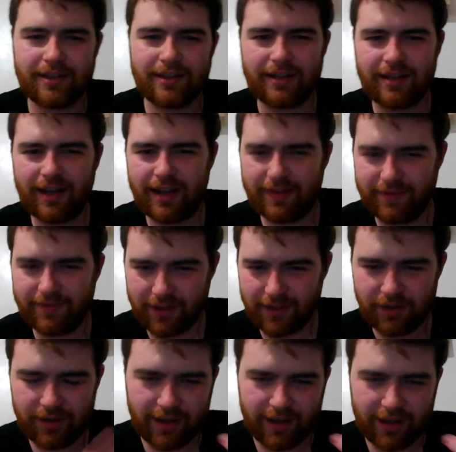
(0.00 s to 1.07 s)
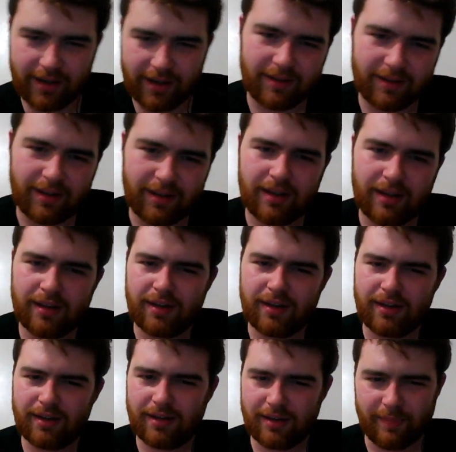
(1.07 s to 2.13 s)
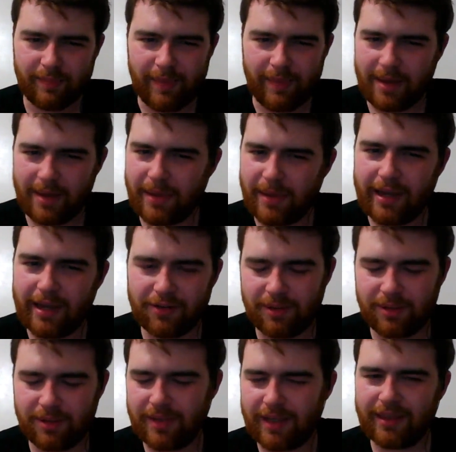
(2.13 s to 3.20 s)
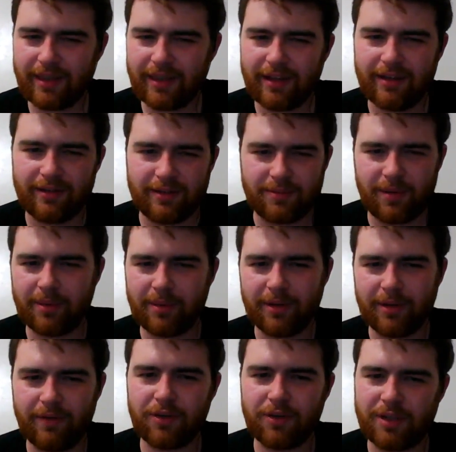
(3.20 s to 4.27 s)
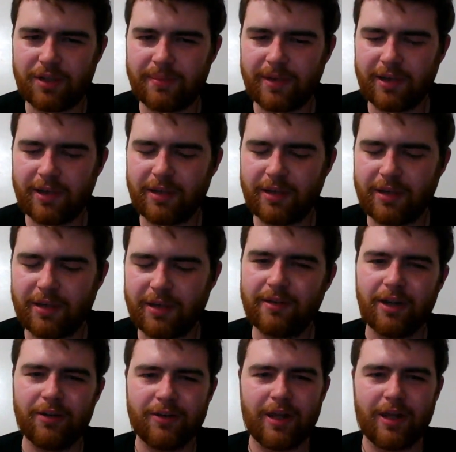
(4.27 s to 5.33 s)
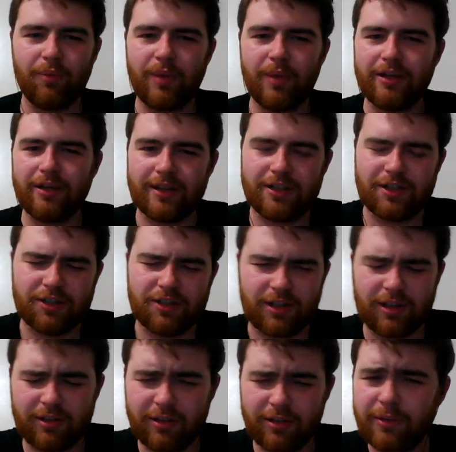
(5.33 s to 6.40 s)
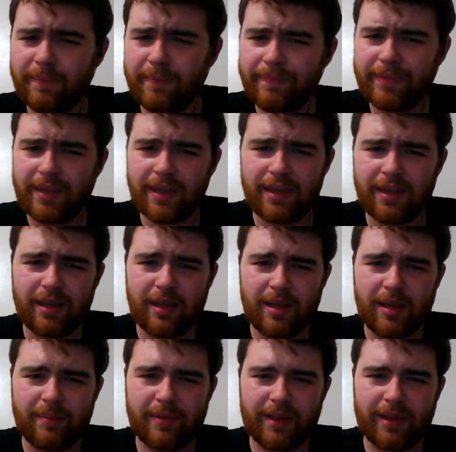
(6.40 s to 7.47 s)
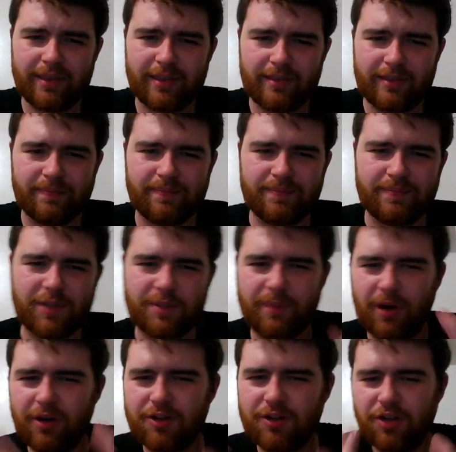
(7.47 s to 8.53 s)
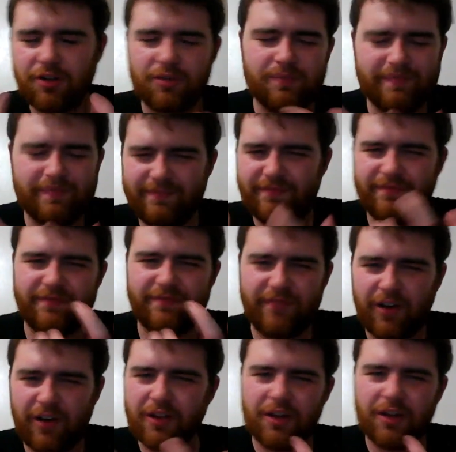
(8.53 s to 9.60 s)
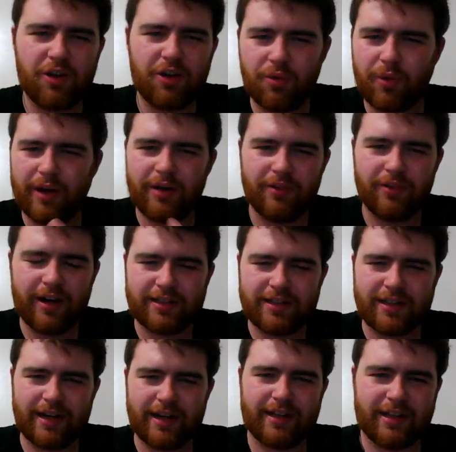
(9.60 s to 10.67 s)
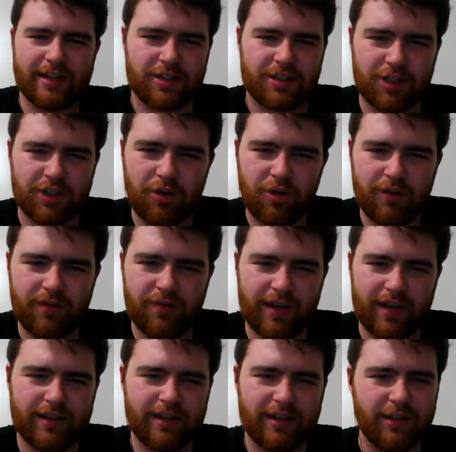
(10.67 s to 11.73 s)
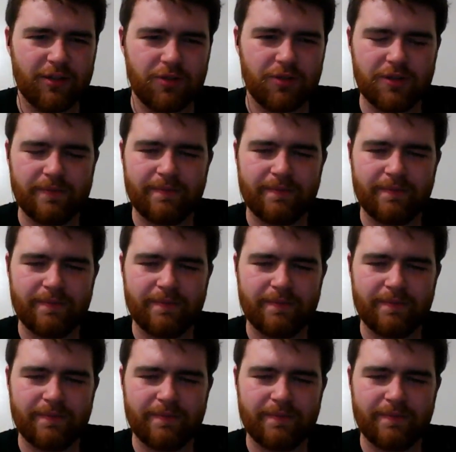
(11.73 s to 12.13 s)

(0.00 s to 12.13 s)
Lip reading: it looks like kind of an okay matte painting or something like that. It's probably a Photoshop document, in that window that she's looking through. Sparks aren't falling quite right. It's kind of like a snow effect and those